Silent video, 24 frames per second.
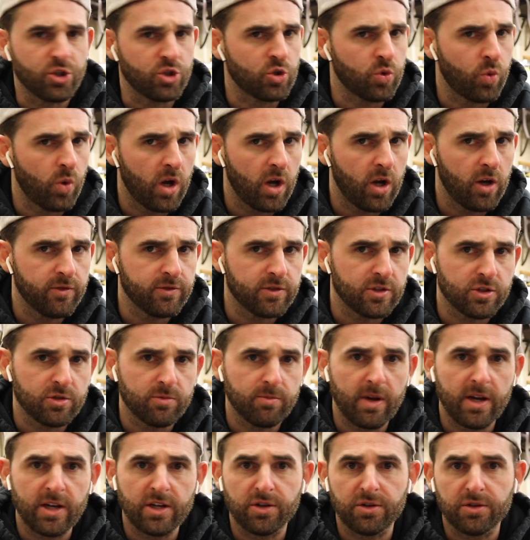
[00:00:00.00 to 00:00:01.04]
12? Does it
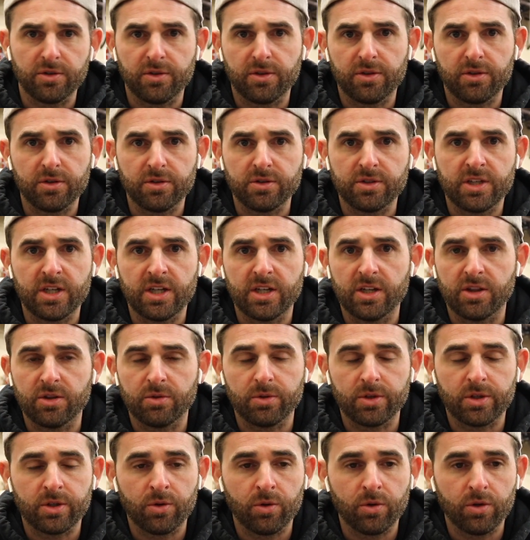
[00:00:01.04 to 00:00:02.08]
measure 13
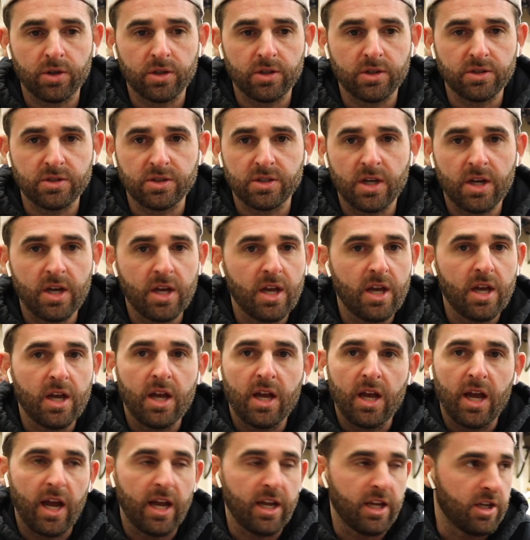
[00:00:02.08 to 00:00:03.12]
3/4?
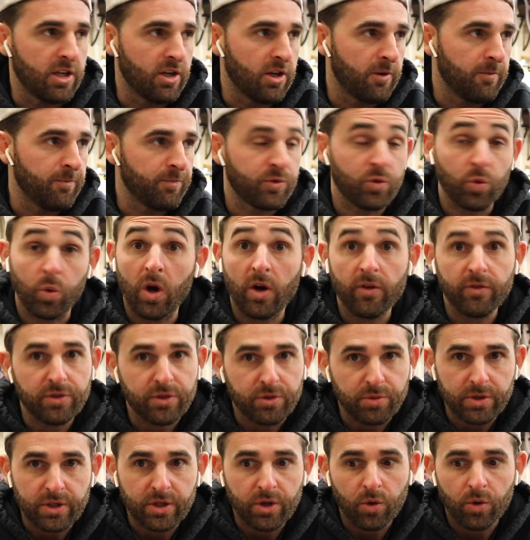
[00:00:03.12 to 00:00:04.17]

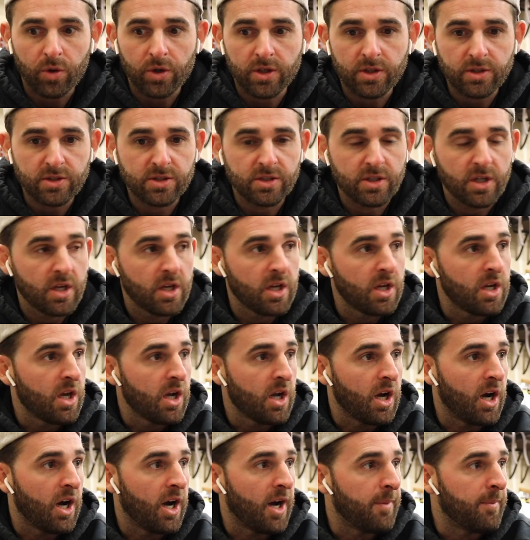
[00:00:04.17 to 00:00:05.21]
12 3/4.
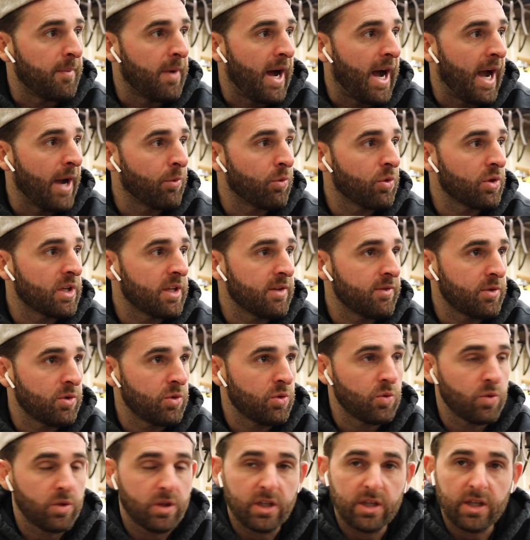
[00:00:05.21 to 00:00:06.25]
I will give
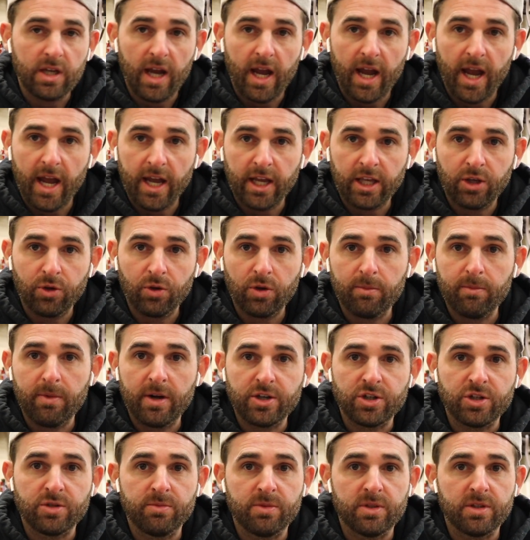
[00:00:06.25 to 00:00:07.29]
you the accurate
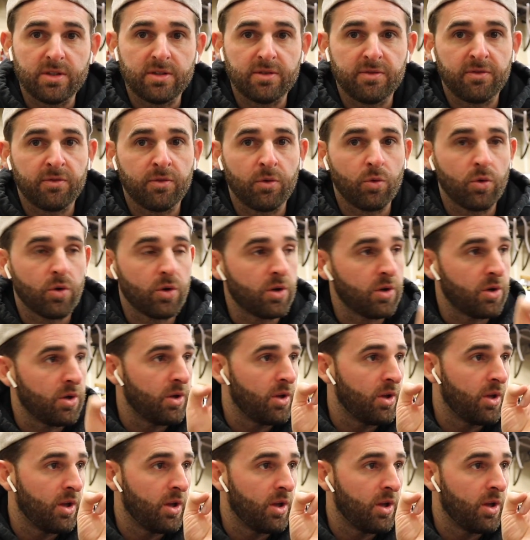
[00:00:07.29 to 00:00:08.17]
measurements for